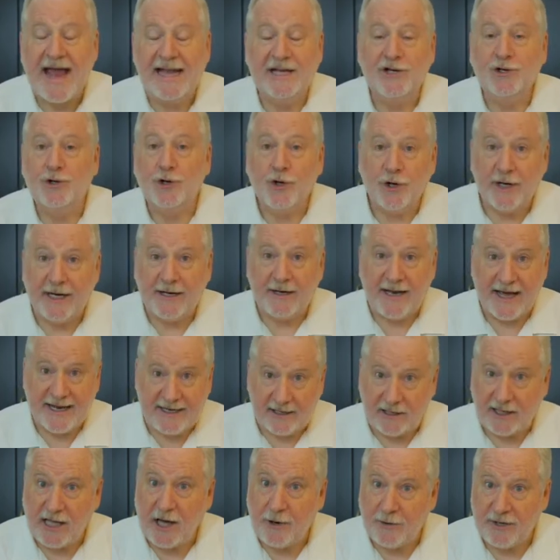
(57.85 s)
and you cook it at
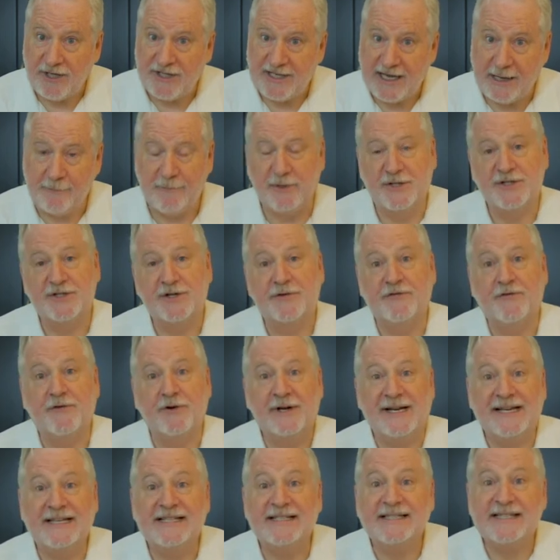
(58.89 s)
a lower temperature
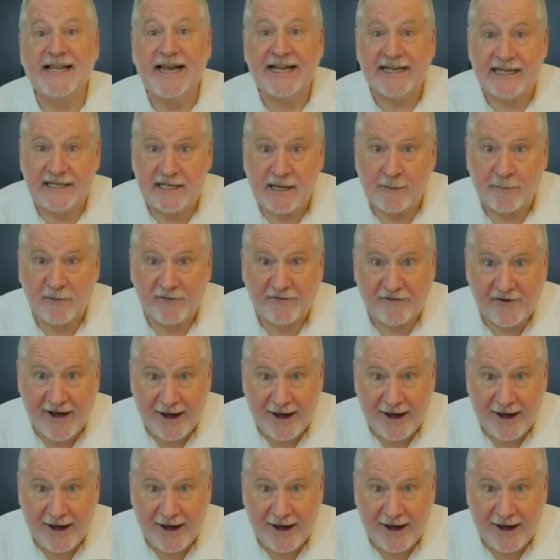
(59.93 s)
for an extended number of